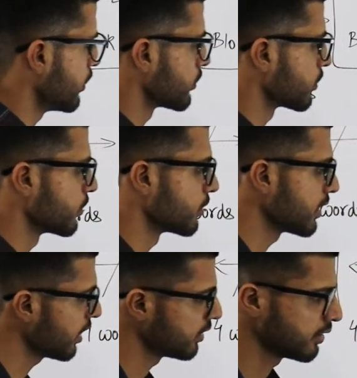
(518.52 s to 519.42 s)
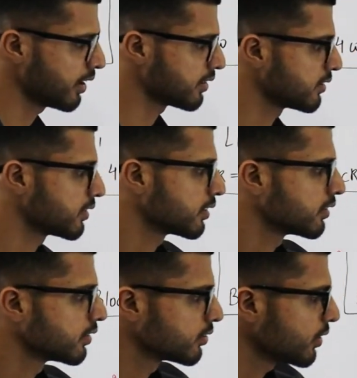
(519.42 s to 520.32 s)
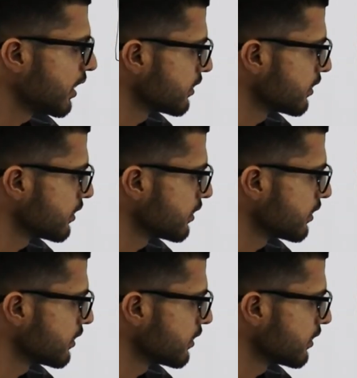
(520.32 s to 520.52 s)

So yeah, that's it. So